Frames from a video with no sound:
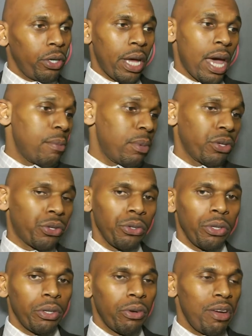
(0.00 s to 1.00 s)
They hadn't been
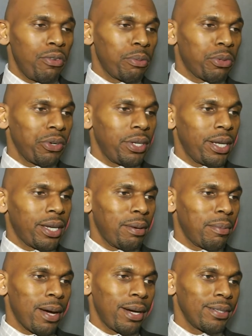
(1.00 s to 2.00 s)
shooting it great from three to
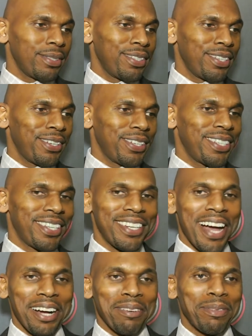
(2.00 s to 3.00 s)
come out, and
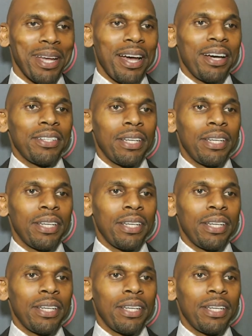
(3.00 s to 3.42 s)
knock them down.